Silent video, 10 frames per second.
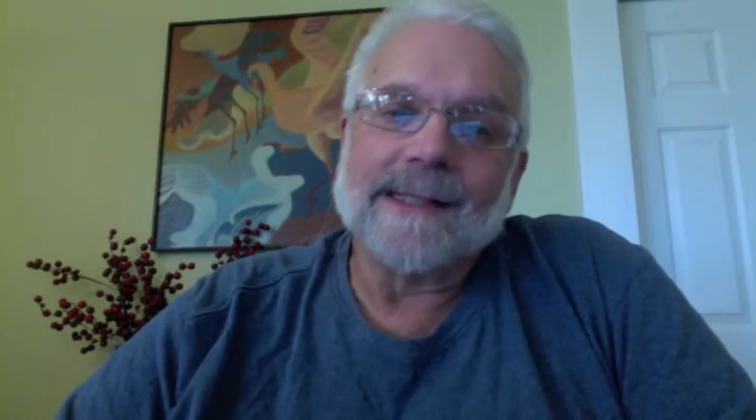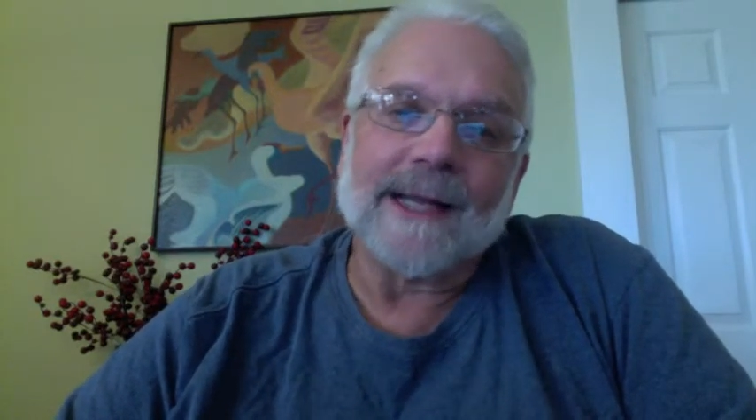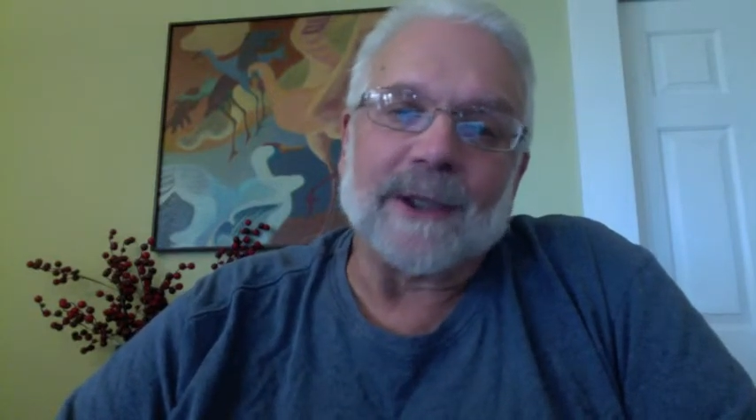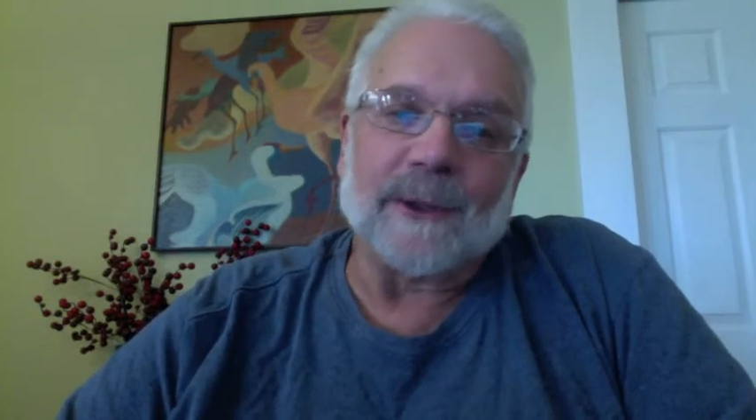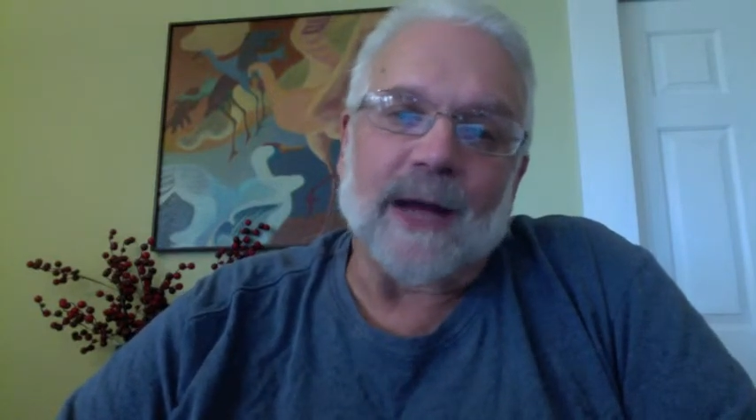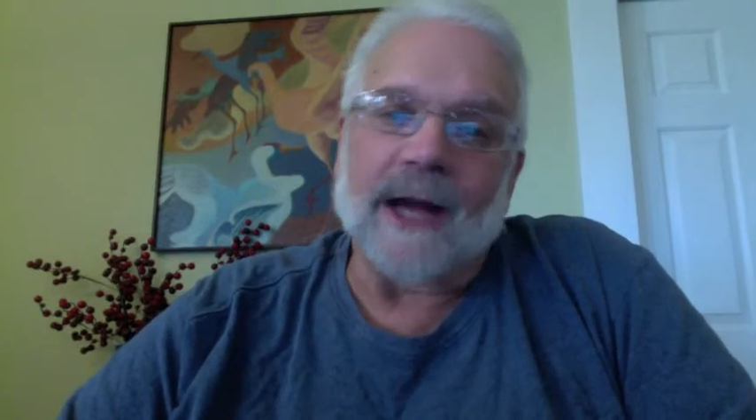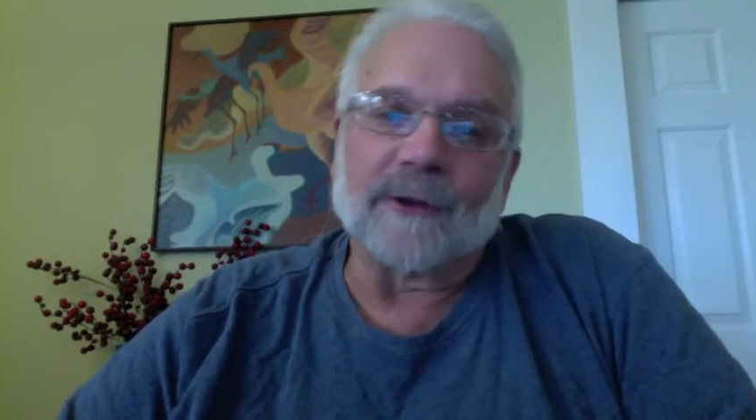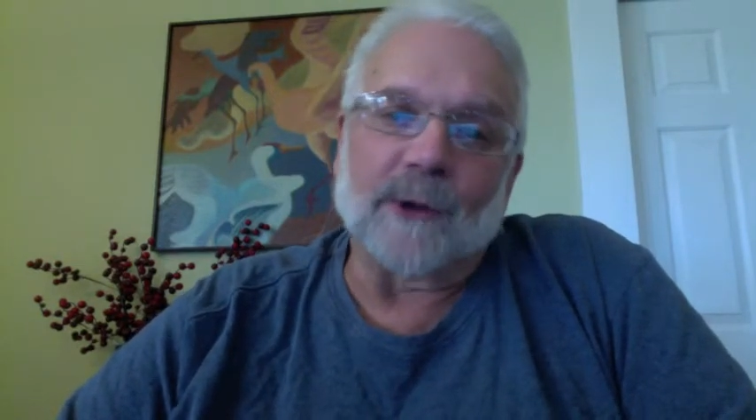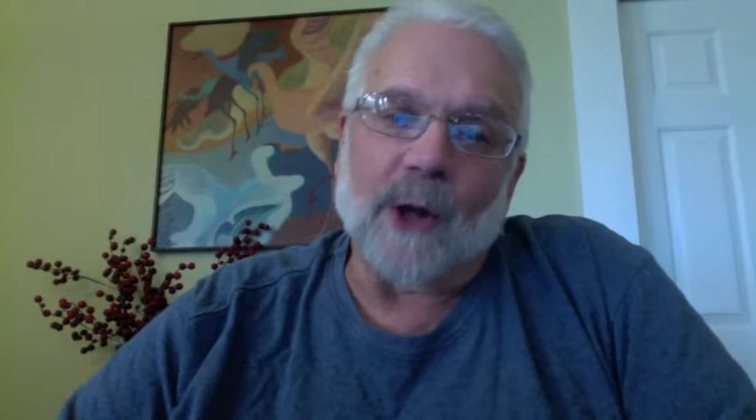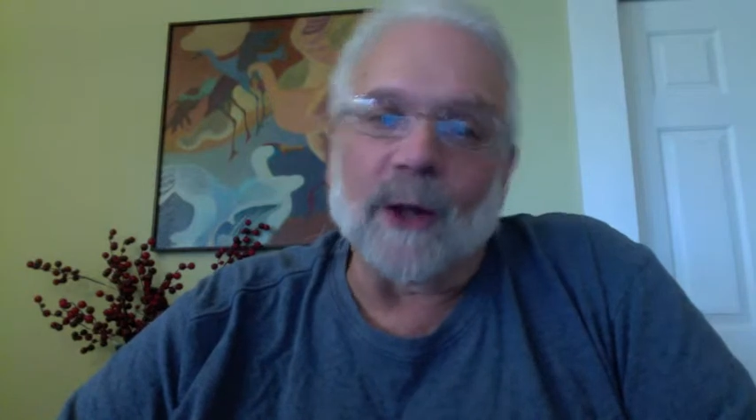and you
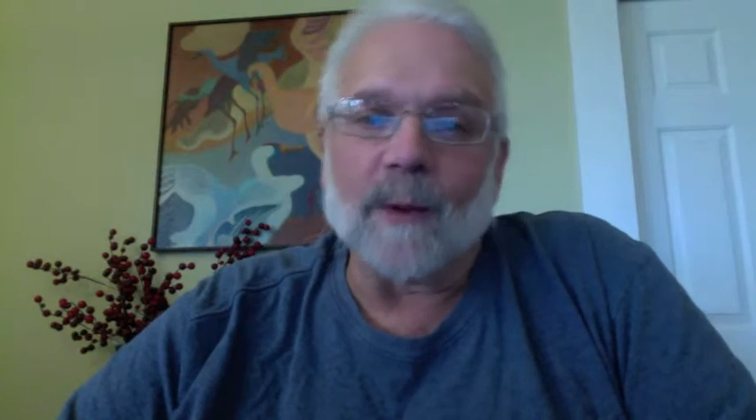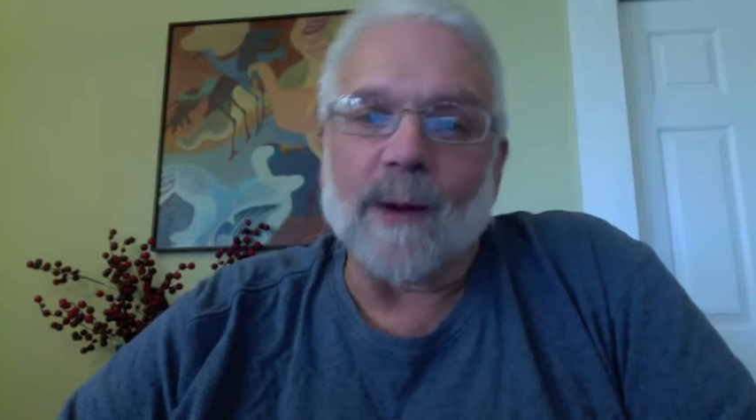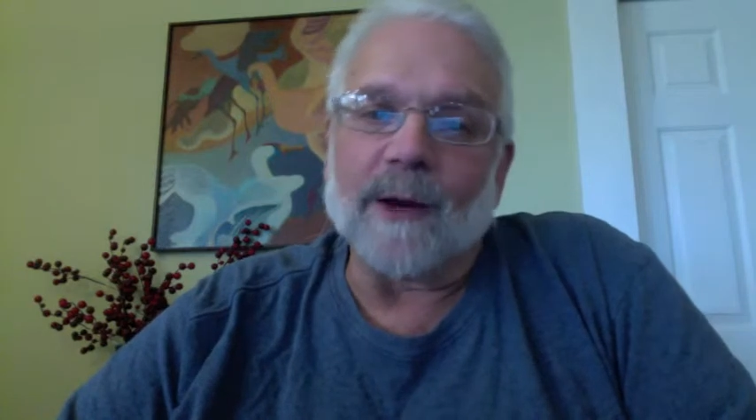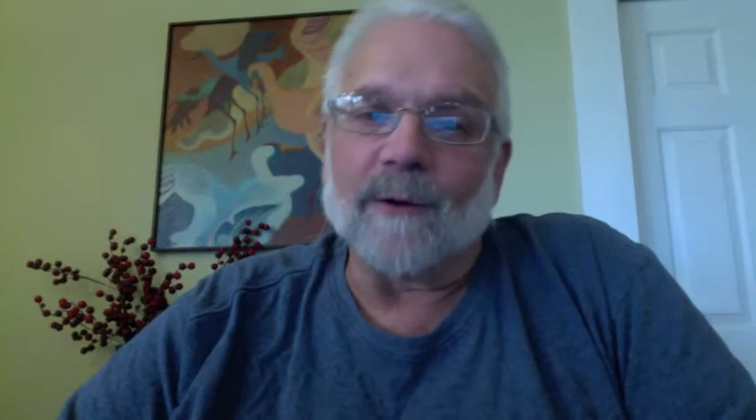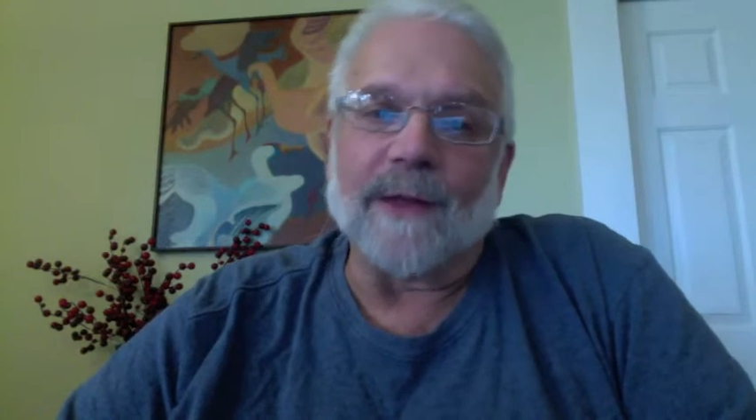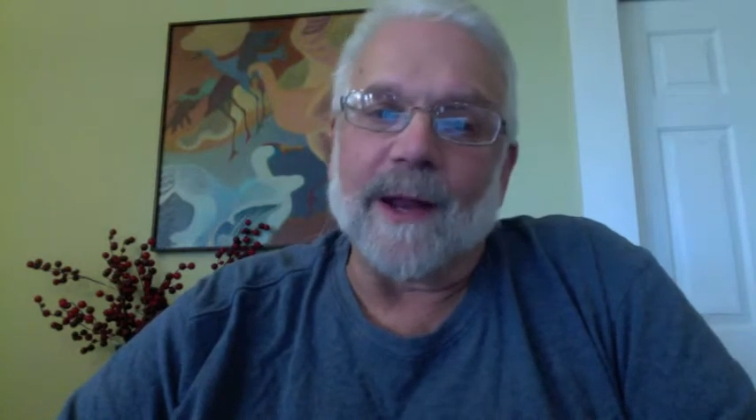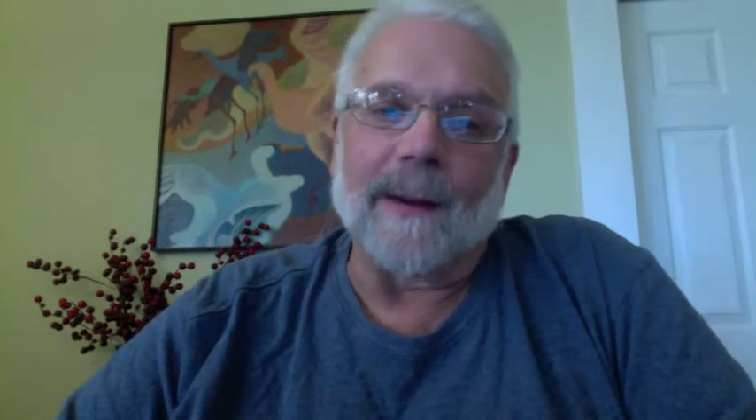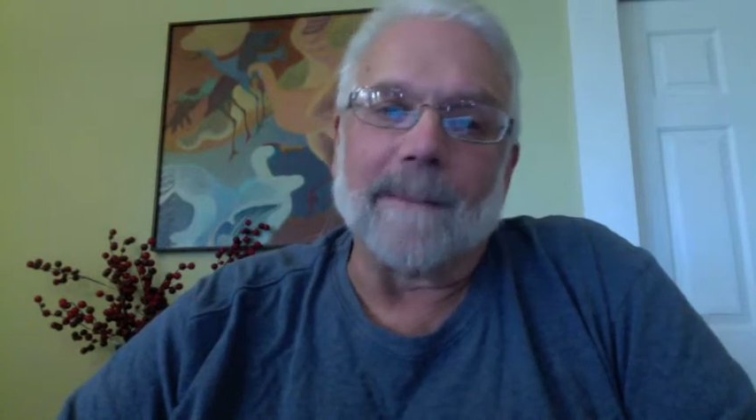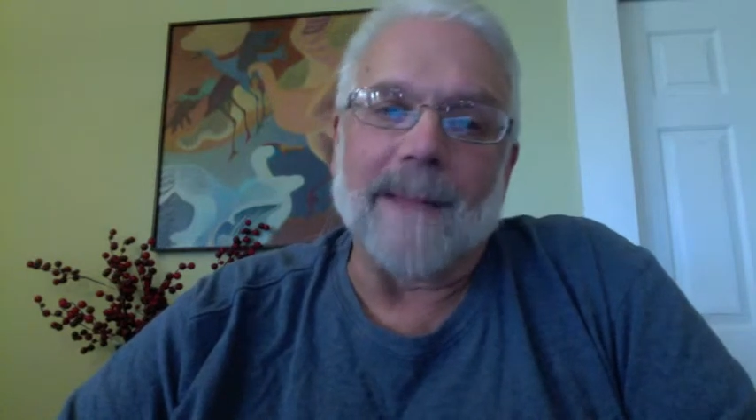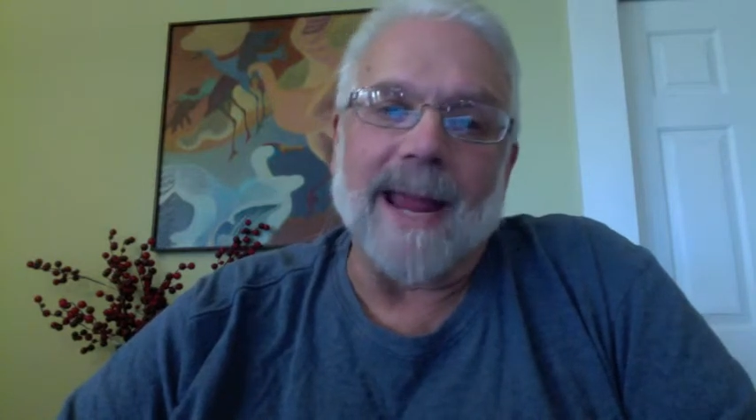guys are all the way over
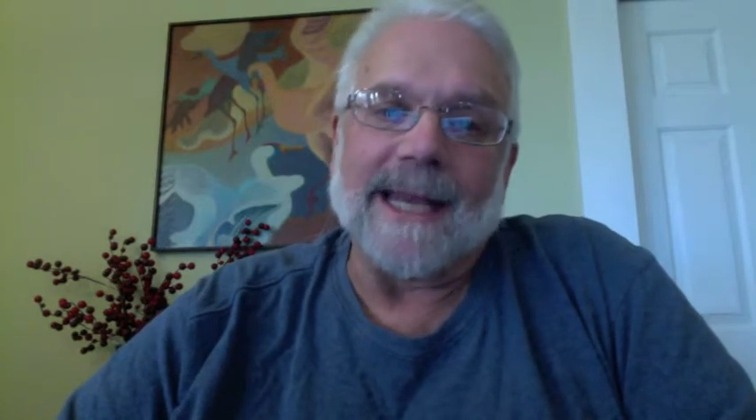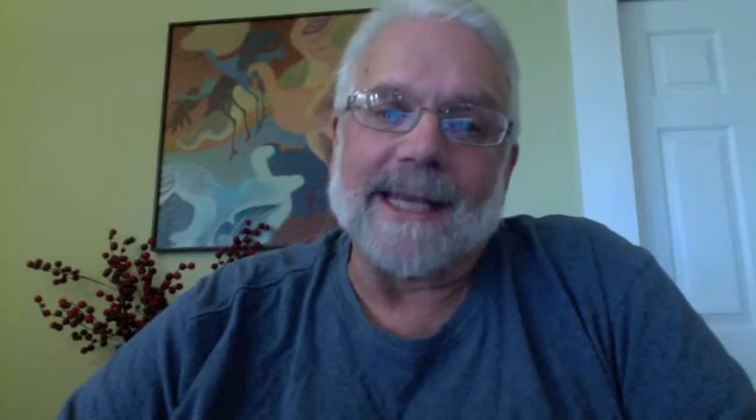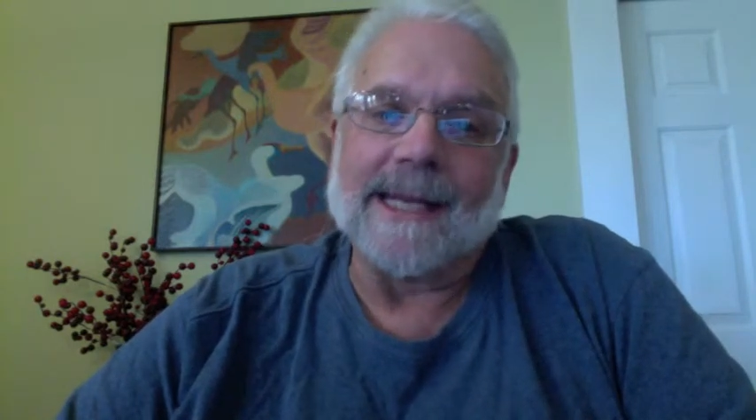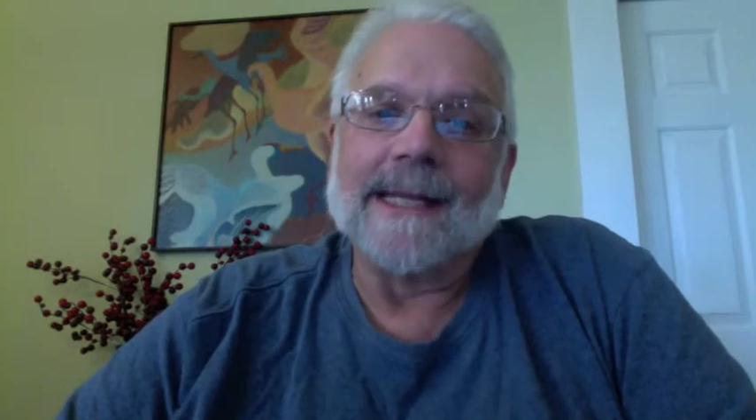there in Bend.